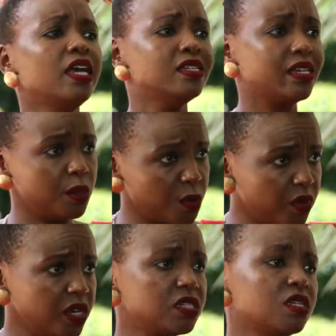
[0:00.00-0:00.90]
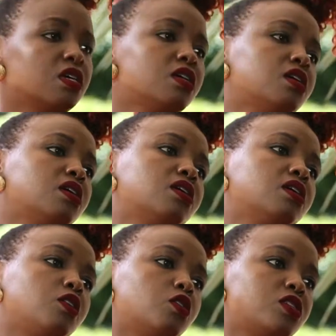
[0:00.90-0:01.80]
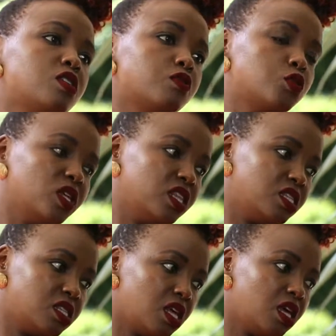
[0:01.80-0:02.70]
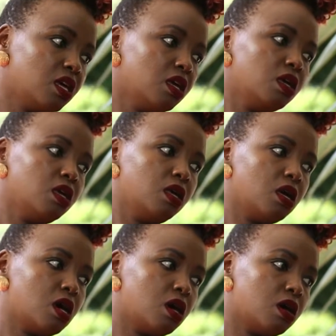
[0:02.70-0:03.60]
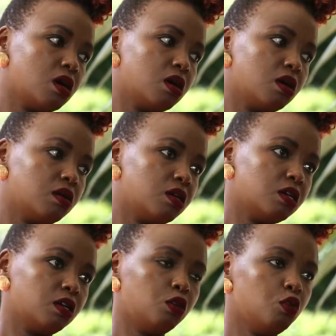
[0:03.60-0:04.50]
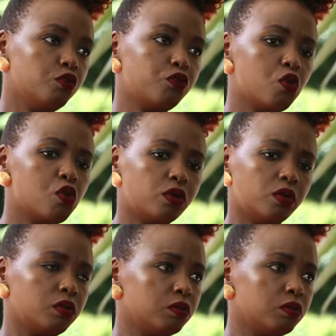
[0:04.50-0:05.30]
and deliberate. you know, mm -hmm. instead of doing this thing, uh, you know, for